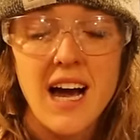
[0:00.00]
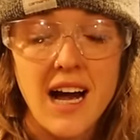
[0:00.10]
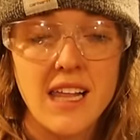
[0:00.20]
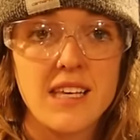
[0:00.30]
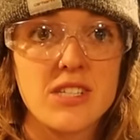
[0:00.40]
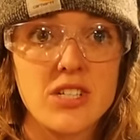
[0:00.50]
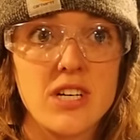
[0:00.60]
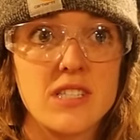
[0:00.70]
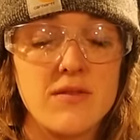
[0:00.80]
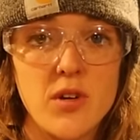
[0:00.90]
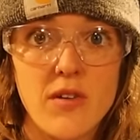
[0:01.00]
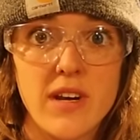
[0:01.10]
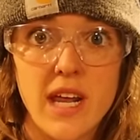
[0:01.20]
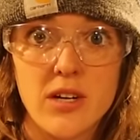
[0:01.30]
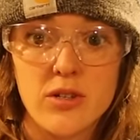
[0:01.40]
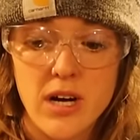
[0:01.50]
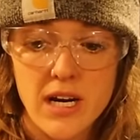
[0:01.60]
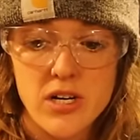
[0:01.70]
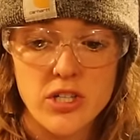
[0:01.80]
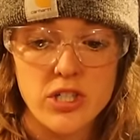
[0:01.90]
highly suggest if you have an angle
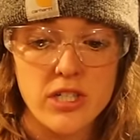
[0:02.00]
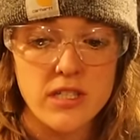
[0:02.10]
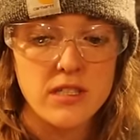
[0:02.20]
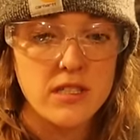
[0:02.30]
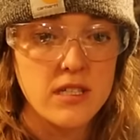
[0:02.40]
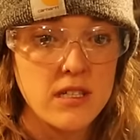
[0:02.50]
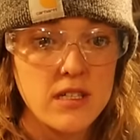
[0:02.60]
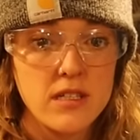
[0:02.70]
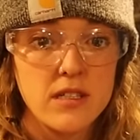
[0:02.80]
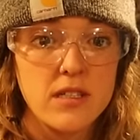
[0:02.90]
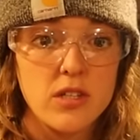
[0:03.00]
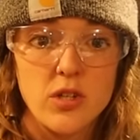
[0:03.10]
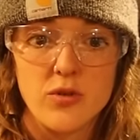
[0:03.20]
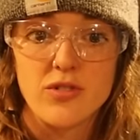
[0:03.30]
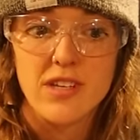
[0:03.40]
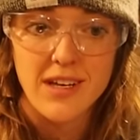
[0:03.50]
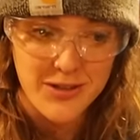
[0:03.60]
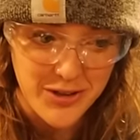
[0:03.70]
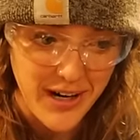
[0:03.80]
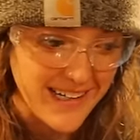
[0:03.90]
grinder, just use the
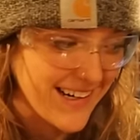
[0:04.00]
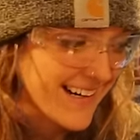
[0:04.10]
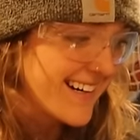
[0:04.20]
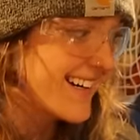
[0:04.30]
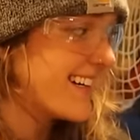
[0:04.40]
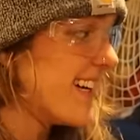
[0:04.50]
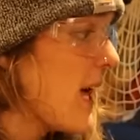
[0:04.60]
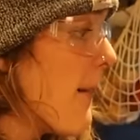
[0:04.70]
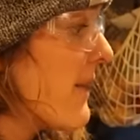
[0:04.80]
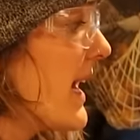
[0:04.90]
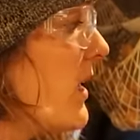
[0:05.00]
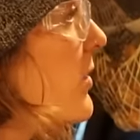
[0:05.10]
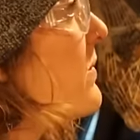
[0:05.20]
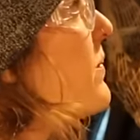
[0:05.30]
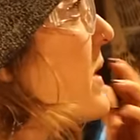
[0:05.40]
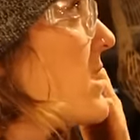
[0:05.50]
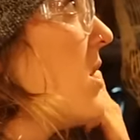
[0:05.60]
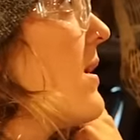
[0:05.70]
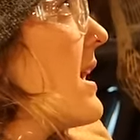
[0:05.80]
angle grinder. But I don't, because Noah